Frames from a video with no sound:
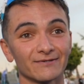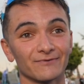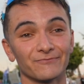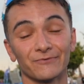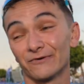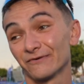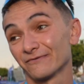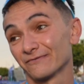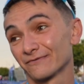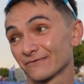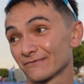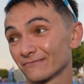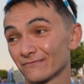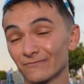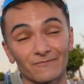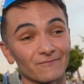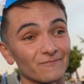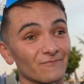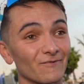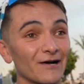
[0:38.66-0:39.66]
will
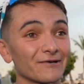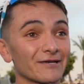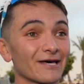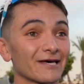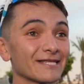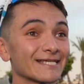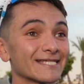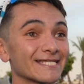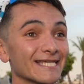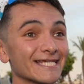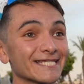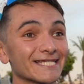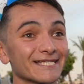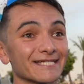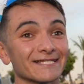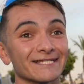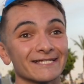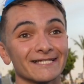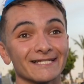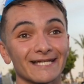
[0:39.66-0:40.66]
round out the
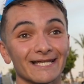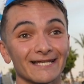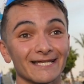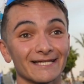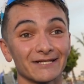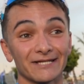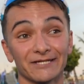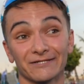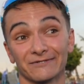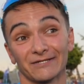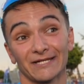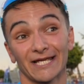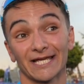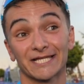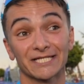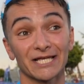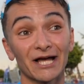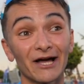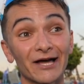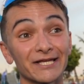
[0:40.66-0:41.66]
season
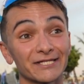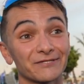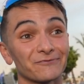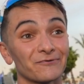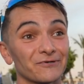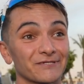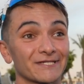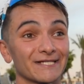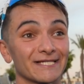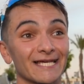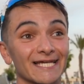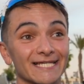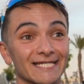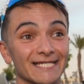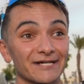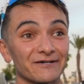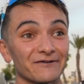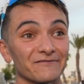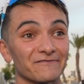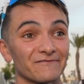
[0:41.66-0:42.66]
excited to watch the next
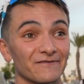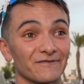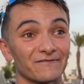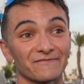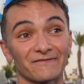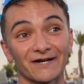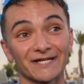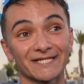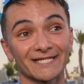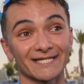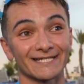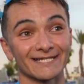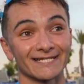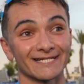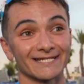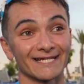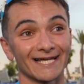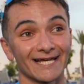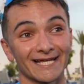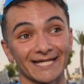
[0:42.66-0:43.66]
year of racing,
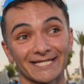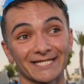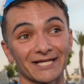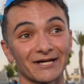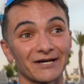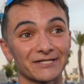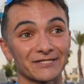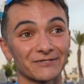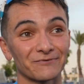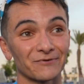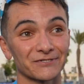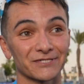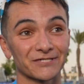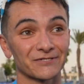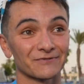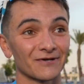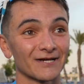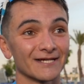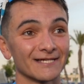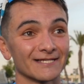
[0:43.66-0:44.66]
and excited to watch
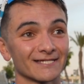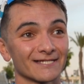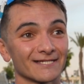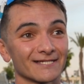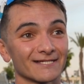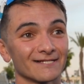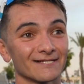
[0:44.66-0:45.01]
this race.